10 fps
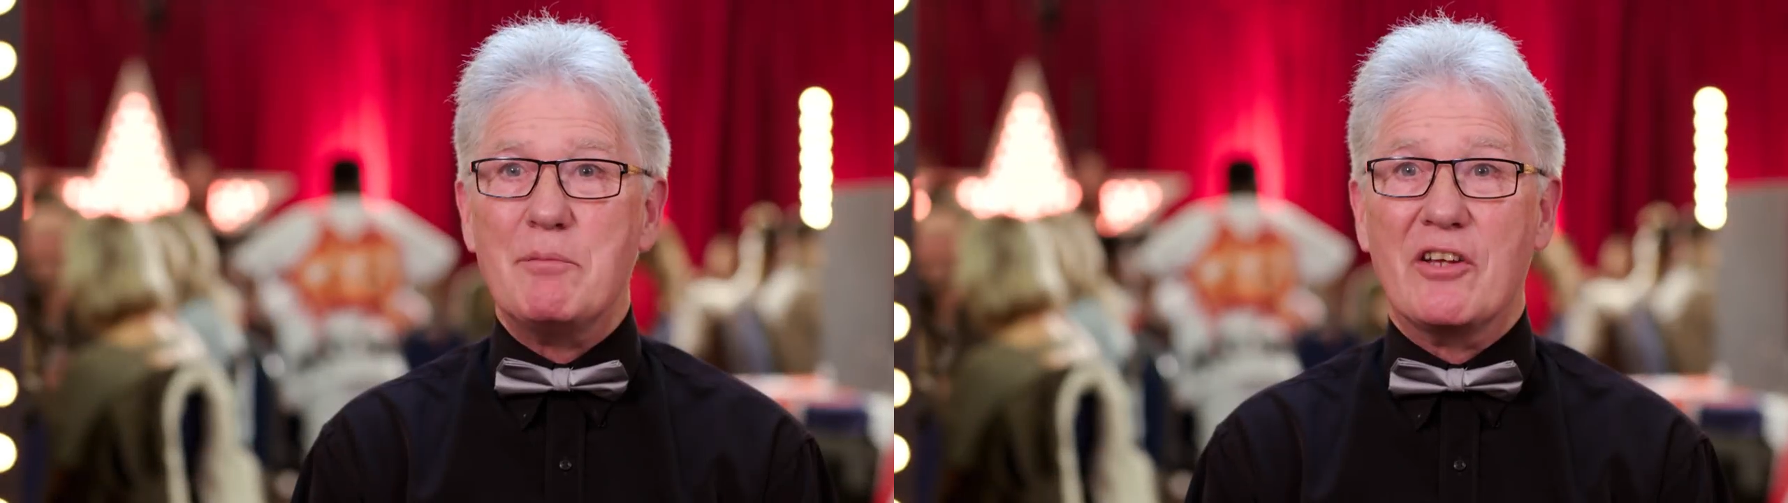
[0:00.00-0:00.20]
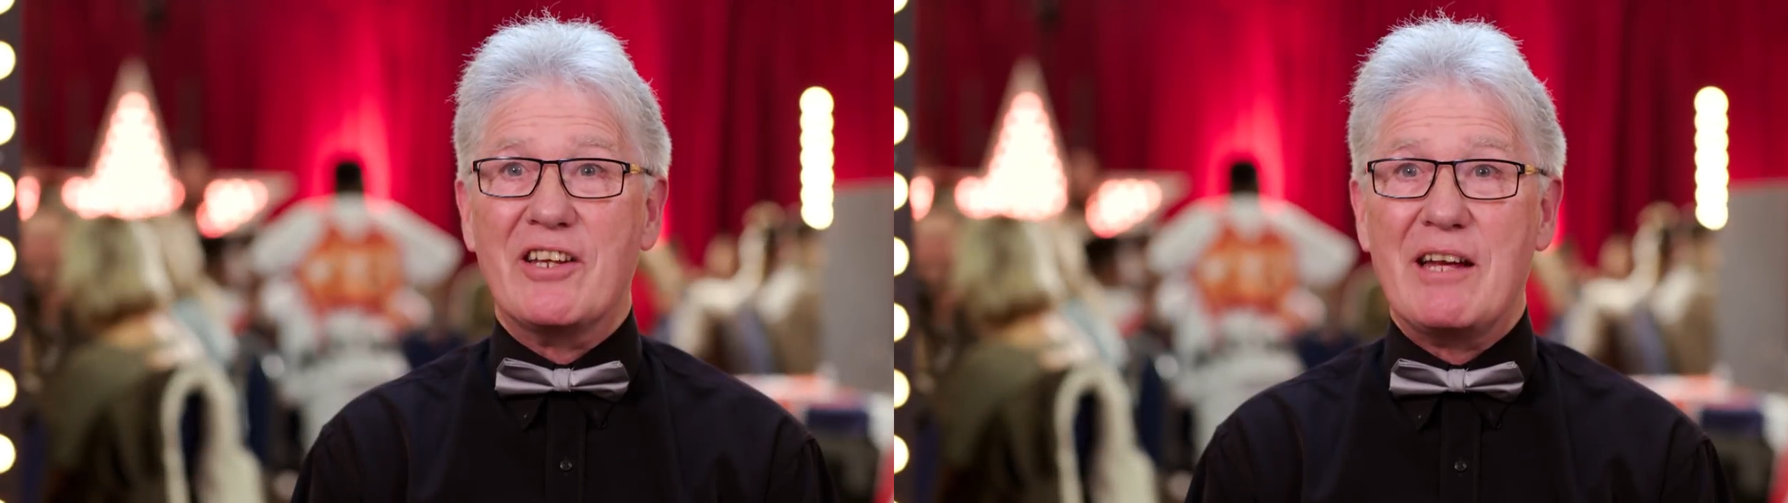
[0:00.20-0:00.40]

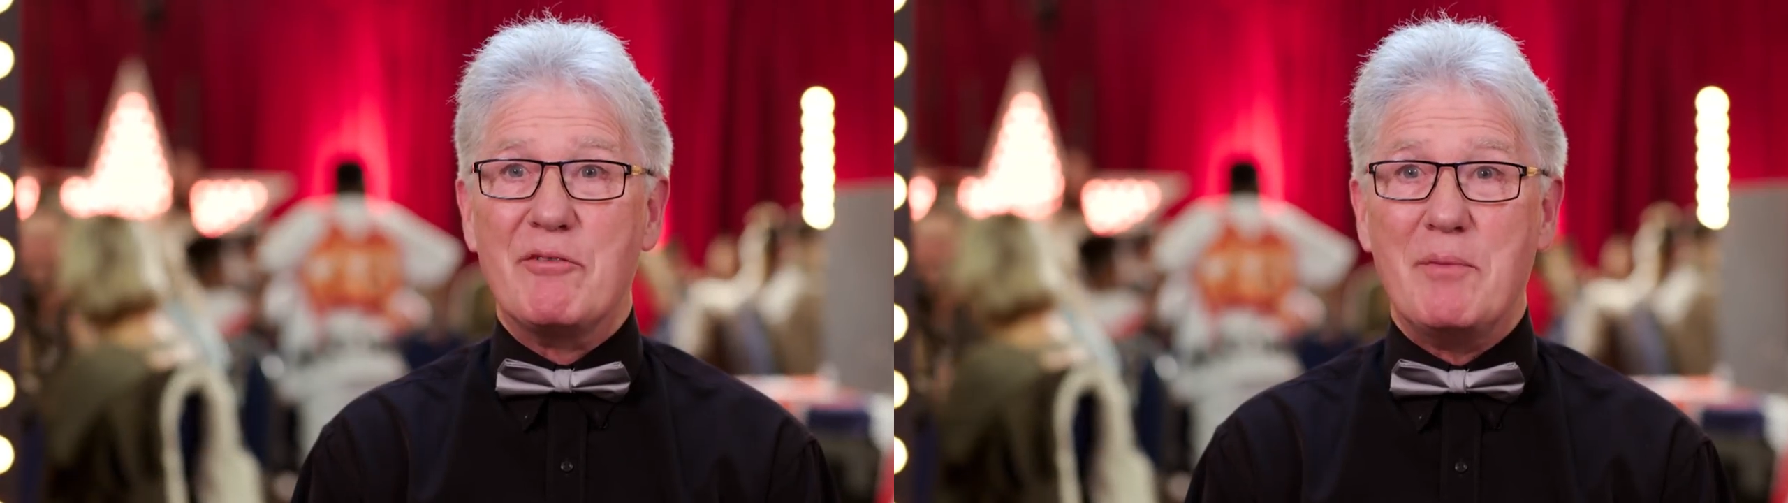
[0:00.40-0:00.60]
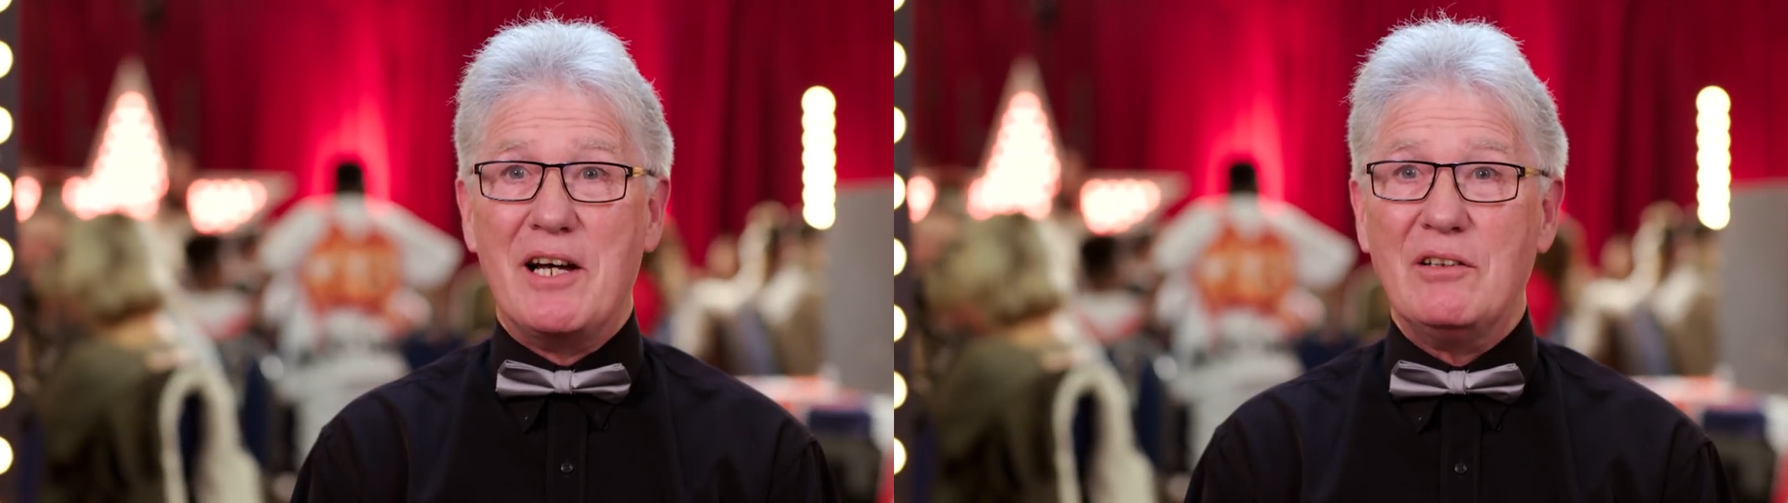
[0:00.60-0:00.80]
by the name
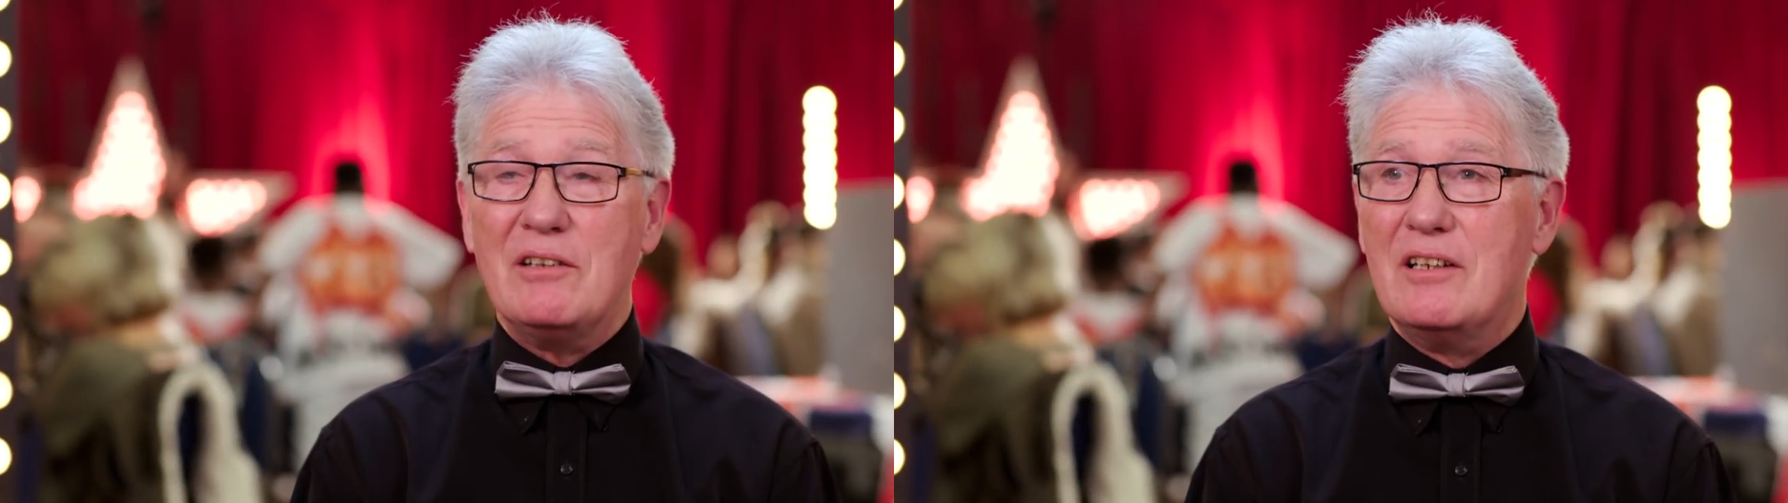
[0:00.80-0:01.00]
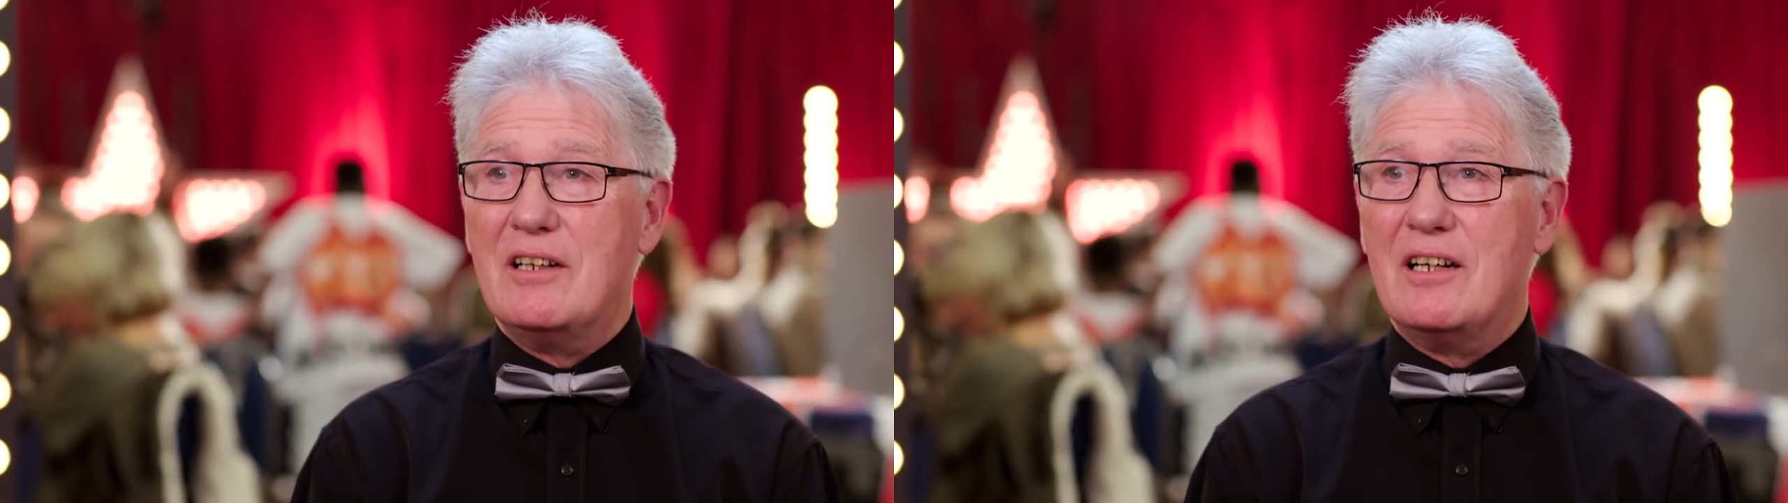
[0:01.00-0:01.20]
of Mel
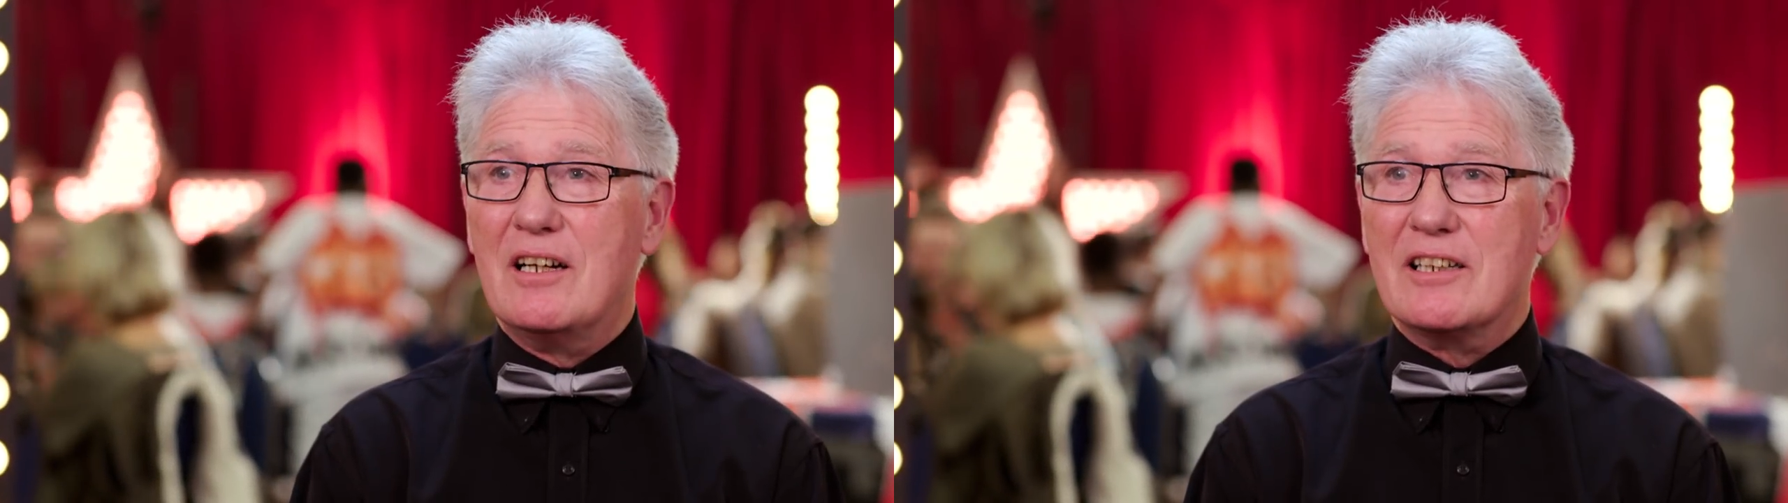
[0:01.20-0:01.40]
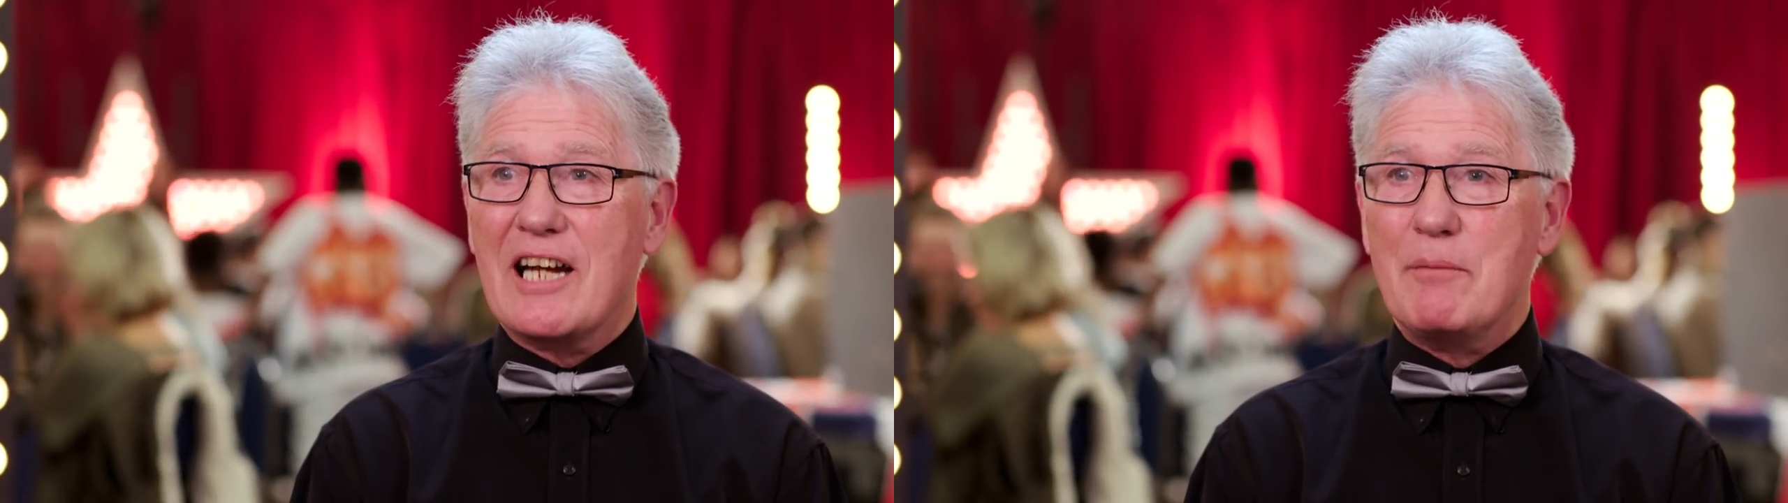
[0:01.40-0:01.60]

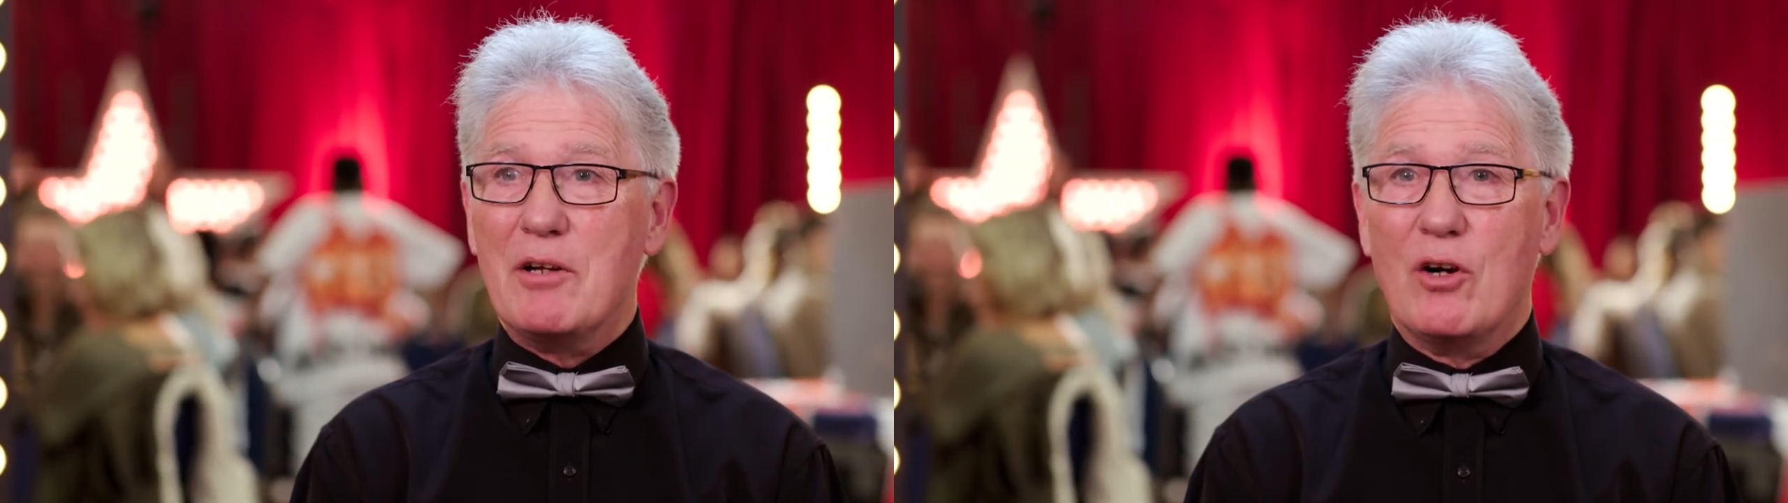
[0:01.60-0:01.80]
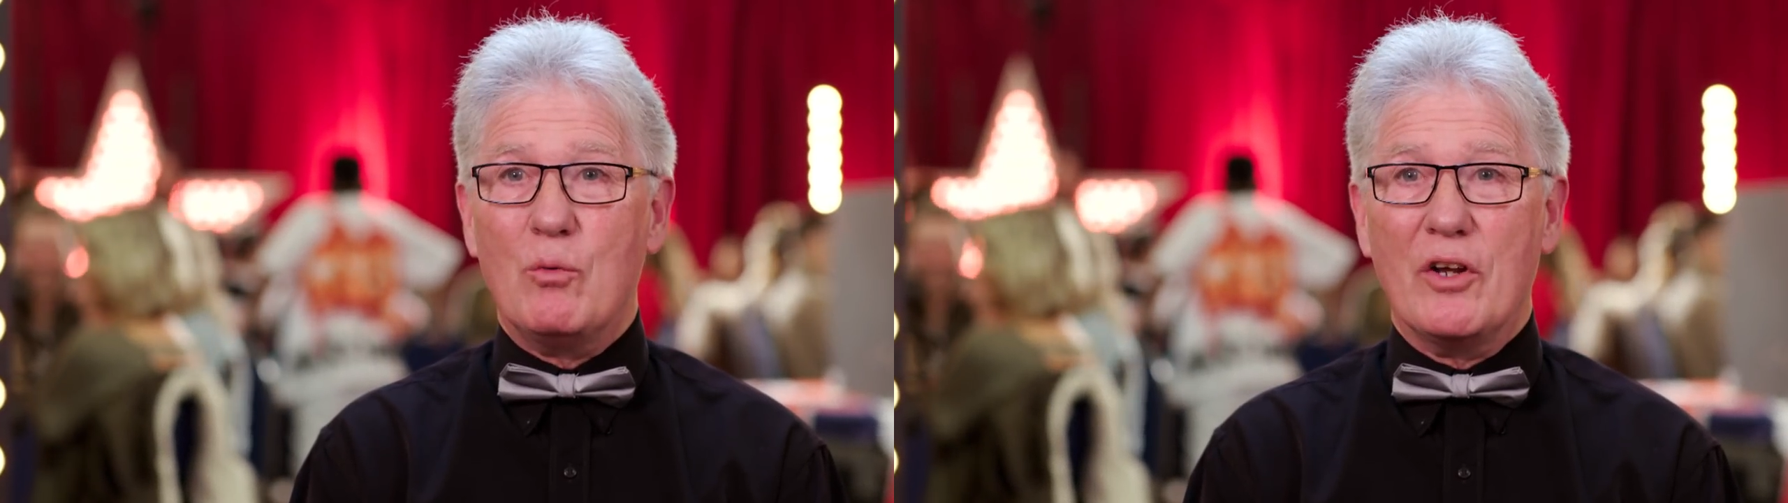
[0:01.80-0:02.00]
came along